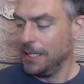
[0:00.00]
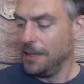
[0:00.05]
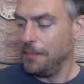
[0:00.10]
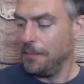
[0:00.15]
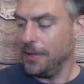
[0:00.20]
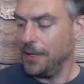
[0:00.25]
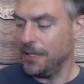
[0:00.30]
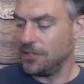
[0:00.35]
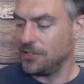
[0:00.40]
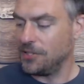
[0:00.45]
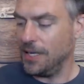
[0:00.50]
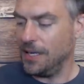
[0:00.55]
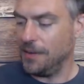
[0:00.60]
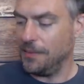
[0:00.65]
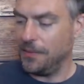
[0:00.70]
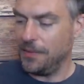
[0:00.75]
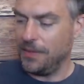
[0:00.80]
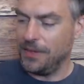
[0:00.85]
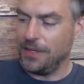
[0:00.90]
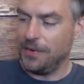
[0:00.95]
but uh,
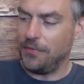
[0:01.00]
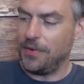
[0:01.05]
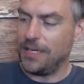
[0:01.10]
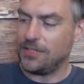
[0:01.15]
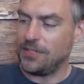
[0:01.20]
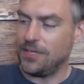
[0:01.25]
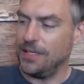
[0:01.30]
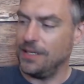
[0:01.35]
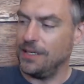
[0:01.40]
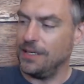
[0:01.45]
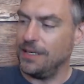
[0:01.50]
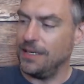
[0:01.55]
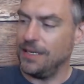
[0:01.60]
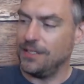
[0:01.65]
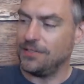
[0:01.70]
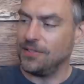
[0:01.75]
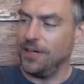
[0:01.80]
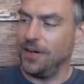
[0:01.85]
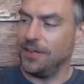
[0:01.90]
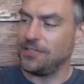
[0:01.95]
the resin
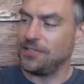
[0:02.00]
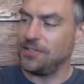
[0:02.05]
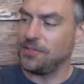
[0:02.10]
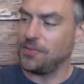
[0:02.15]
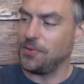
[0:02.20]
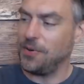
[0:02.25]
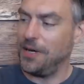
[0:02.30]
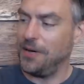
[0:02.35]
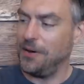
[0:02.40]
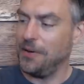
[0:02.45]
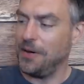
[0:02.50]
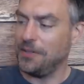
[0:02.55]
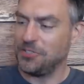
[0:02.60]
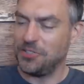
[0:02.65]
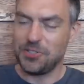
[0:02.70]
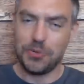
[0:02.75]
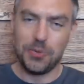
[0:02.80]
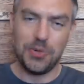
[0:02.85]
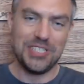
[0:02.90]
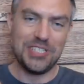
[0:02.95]
is nice as well. I
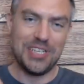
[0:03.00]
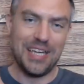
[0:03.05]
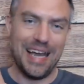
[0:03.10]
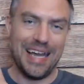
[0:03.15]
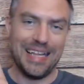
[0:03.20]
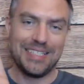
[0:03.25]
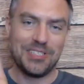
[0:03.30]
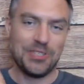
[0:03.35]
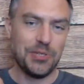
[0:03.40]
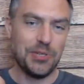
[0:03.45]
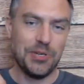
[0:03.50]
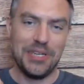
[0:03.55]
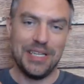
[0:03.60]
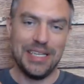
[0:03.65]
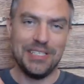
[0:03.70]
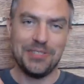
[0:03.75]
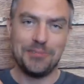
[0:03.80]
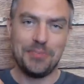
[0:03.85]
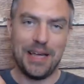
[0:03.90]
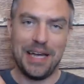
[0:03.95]
just wish it had two of
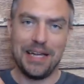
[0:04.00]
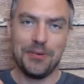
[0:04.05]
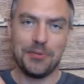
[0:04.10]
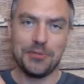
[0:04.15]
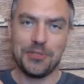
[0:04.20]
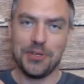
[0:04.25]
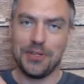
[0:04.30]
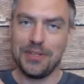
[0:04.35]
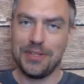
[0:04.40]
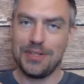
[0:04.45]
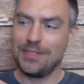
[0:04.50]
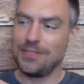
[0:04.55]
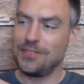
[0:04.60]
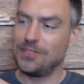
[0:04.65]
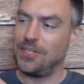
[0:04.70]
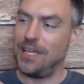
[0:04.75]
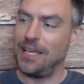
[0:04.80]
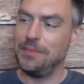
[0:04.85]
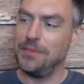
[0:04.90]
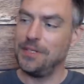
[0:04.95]
these panels on the
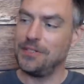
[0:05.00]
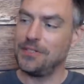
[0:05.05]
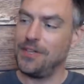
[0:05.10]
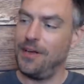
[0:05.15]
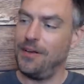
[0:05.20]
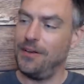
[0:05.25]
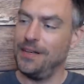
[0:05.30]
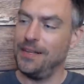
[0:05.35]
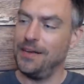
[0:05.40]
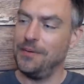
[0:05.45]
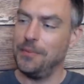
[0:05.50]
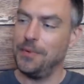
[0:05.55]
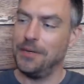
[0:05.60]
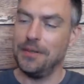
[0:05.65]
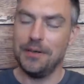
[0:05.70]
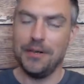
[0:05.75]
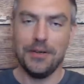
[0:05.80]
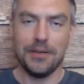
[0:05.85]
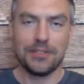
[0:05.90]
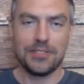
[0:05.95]
same design. It would
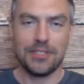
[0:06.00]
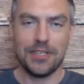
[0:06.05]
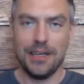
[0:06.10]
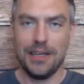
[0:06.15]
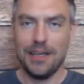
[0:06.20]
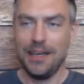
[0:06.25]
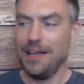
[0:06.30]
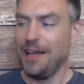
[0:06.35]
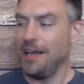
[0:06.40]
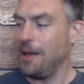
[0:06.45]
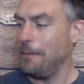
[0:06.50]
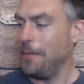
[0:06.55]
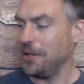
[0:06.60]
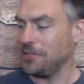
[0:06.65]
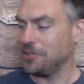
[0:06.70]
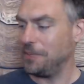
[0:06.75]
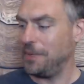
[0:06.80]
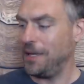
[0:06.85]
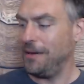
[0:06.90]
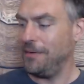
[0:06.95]
have looked uh,
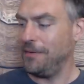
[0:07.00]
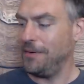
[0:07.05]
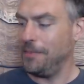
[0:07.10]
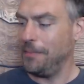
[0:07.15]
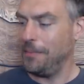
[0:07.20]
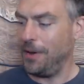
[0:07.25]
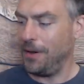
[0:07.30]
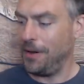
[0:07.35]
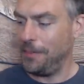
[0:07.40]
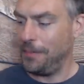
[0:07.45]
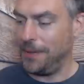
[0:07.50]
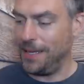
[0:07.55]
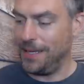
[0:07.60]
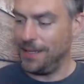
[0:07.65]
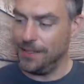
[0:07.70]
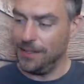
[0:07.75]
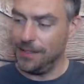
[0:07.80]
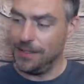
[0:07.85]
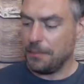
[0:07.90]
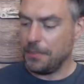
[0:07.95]
much better in my
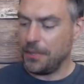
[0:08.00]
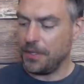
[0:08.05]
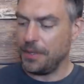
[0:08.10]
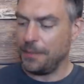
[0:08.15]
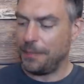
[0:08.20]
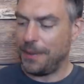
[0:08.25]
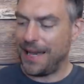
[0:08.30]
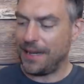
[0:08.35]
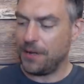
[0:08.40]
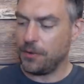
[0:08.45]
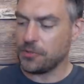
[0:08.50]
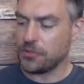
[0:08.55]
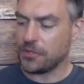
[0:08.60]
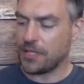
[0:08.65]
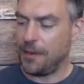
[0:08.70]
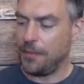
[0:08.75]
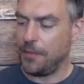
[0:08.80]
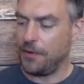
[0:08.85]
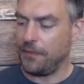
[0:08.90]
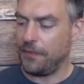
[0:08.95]
opinion. But the panels
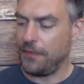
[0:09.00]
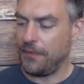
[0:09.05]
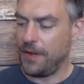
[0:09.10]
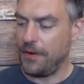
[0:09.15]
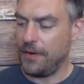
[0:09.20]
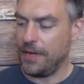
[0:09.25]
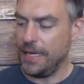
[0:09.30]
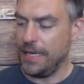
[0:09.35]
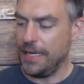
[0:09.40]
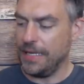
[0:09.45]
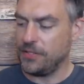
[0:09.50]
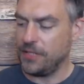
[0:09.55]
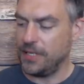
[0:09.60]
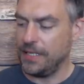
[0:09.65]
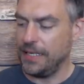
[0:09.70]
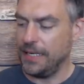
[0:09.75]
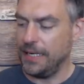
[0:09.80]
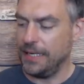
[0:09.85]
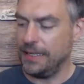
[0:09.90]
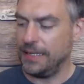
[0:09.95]
come off very
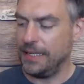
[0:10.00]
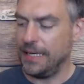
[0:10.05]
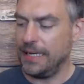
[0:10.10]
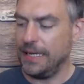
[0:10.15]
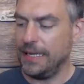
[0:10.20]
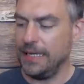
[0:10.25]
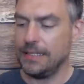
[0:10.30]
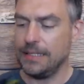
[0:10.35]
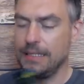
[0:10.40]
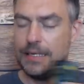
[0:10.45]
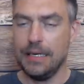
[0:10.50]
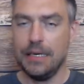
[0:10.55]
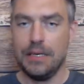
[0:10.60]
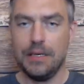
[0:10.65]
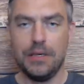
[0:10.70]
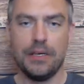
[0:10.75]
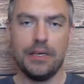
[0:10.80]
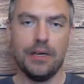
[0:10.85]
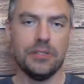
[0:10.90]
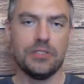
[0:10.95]
easily indeed.
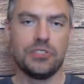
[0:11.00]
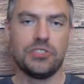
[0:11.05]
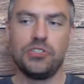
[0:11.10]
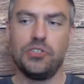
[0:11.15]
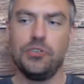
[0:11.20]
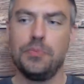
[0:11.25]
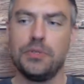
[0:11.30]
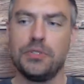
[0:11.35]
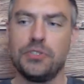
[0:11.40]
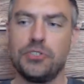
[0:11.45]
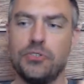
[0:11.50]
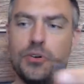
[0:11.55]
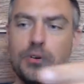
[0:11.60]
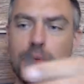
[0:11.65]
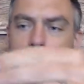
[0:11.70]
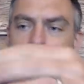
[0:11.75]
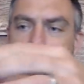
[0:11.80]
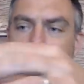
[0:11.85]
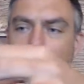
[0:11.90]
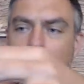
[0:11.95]
You got super
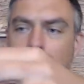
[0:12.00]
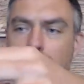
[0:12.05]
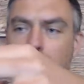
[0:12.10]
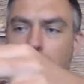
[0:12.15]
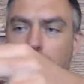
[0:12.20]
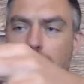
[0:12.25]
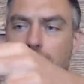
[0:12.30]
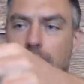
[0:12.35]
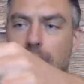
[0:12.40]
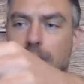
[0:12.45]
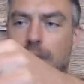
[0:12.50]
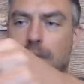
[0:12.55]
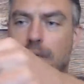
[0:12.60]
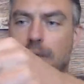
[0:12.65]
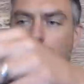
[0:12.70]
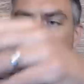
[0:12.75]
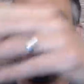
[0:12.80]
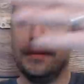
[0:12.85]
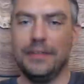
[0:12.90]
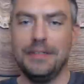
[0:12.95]
strong magnets on it.
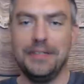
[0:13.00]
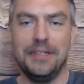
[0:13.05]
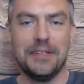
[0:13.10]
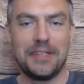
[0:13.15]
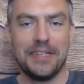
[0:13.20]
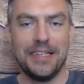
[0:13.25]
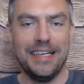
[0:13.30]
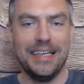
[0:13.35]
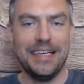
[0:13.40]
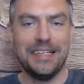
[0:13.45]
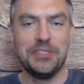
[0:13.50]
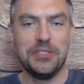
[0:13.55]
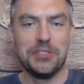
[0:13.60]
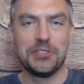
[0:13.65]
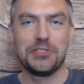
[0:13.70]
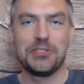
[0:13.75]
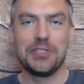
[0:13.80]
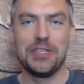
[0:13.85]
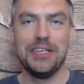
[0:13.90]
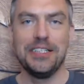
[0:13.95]
Look at it, it
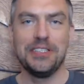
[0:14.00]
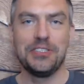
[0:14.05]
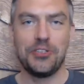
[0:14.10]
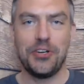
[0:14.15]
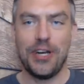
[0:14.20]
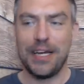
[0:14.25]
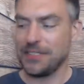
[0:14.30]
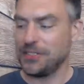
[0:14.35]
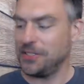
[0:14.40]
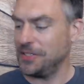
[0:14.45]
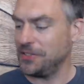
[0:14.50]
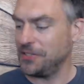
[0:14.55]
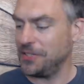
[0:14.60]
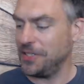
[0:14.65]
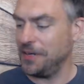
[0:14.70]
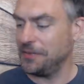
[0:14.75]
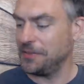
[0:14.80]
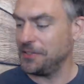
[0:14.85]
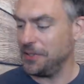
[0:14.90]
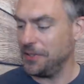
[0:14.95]
just attracts
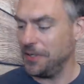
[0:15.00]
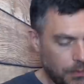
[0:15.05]
itself to it.